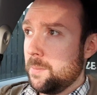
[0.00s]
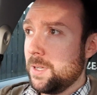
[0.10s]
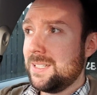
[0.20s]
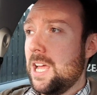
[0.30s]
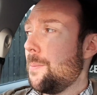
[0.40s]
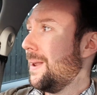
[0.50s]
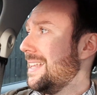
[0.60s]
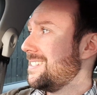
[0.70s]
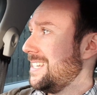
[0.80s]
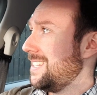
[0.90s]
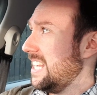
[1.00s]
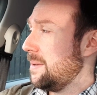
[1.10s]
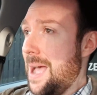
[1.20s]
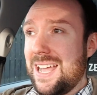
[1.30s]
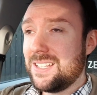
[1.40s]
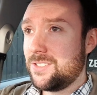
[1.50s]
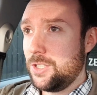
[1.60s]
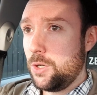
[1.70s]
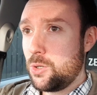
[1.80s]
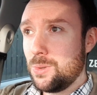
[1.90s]
But now plan stays the same as
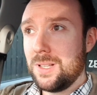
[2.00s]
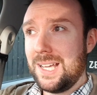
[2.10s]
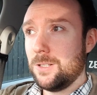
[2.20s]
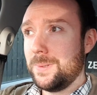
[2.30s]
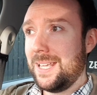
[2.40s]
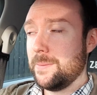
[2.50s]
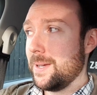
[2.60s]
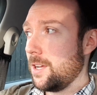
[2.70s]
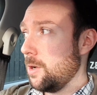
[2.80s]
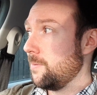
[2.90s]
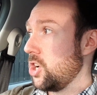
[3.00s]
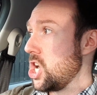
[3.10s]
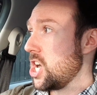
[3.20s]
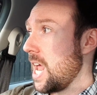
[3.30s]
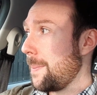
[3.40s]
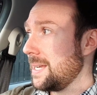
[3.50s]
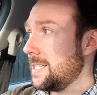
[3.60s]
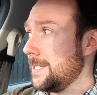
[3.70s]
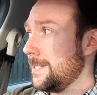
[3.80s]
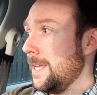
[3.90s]
usual. I will be heading back home for a
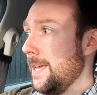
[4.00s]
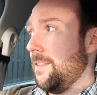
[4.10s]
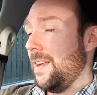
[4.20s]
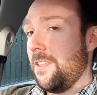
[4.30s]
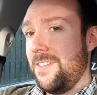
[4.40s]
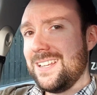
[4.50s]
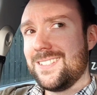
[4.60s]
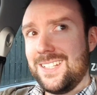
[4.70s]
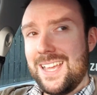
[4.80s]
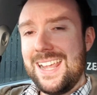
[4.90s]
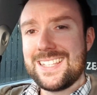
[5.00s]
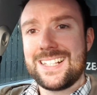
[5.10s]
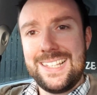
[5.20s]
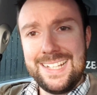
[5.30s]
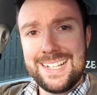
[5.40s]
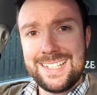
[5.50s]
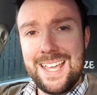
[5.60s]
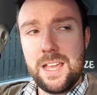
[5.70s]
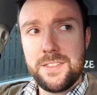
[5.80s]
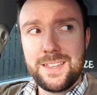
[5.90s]
nappington. And then I think today is cleaning
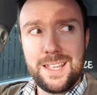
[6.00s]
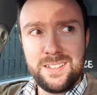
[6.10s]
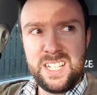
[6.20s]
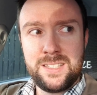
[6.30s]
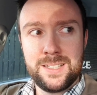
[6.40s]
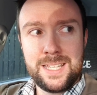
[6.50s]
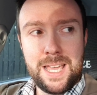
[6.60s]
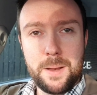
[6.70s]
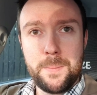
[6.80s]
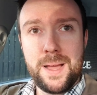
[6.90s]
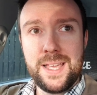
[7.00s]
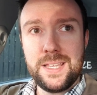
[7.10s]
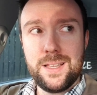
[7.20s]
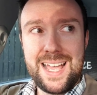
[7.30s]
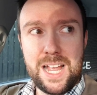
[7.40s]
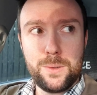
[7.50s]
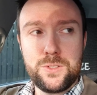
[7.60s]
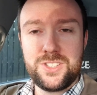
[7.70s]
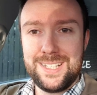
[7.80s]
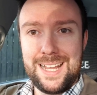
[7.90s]
day. I think I need to get my
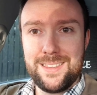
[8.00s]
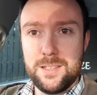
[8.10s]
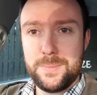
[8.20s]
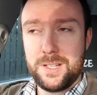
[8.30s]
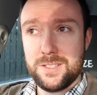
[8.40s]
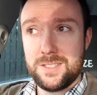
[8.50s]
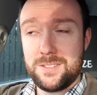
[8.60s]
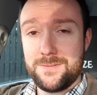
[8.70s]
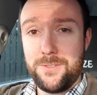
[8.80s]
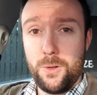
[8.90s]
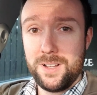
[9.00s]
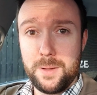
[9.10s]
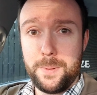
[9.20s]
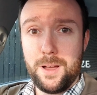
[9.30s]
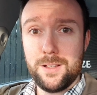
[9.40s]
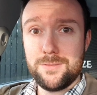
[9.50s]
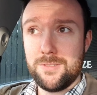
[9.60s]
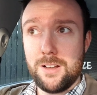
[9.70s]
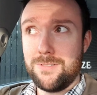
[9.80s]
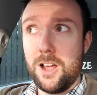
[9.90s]
house together because it's falling apart
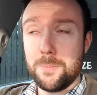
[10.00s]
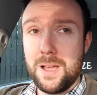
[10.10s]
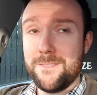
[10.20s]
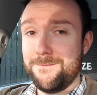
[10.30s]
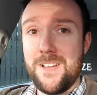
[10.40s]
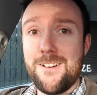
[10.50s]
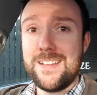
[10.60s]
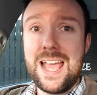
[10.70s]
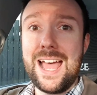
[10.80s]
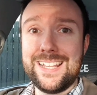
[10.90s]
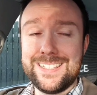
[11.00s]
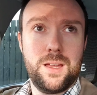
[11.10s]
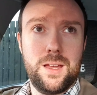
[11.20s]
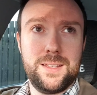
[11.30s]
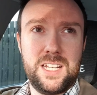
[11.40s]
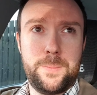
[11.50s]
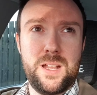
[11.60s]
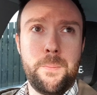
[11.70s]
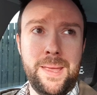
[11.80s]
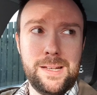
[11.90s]
around my very hands. I did a bit
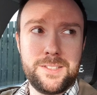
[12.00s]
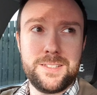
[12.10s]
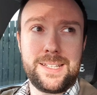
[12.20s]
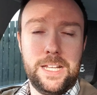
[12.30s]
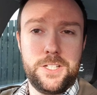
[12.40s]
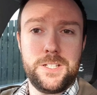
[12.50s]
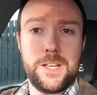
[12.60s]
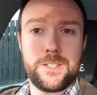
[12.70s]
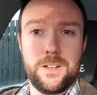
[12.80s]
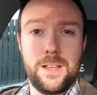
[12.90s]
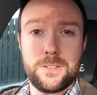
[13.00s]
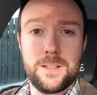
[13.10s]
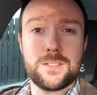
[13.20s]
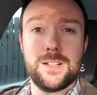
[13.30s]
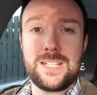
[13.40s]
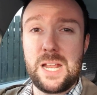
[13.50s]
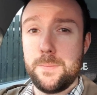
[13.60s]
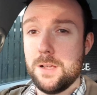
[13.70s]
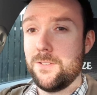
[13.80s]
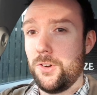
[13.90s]
of maintenance in the kitchen yesterday, so that's going to tide
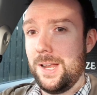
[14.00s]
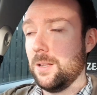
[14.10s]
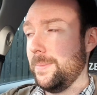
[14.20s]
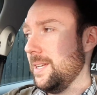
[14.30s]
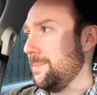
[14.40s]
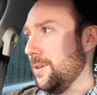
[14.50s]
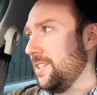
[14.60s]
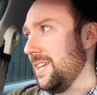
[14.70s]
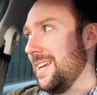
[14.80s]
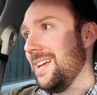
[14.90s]
me over for a little bit, but